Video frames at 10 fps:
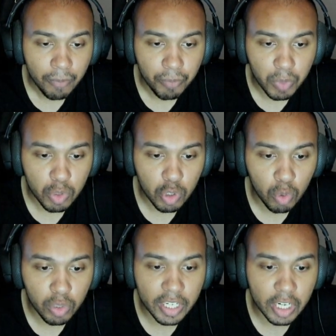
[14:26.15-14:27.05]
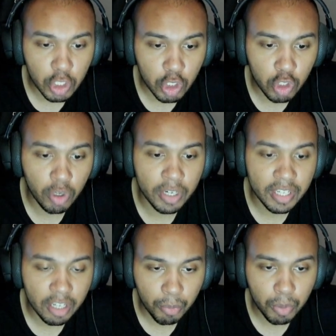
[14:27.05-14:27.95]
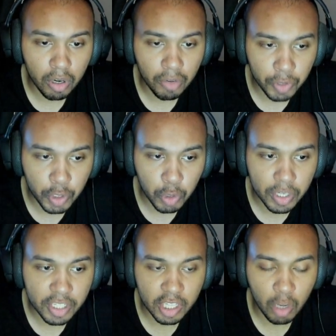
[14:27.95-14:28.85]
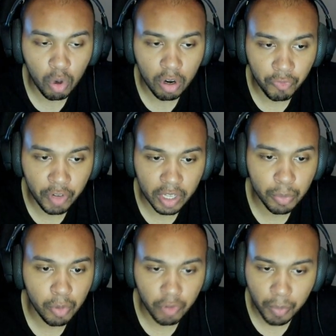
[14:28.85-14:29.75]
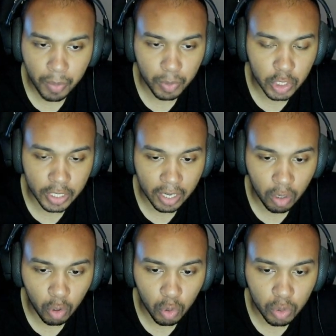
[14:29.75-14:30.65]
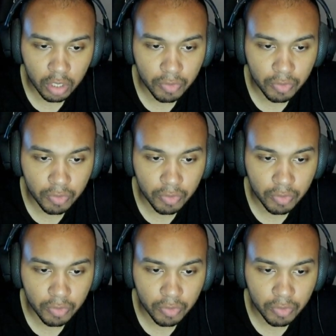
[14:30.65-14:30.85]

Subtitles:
there was only a certain number of units that were available for people to get a hold of.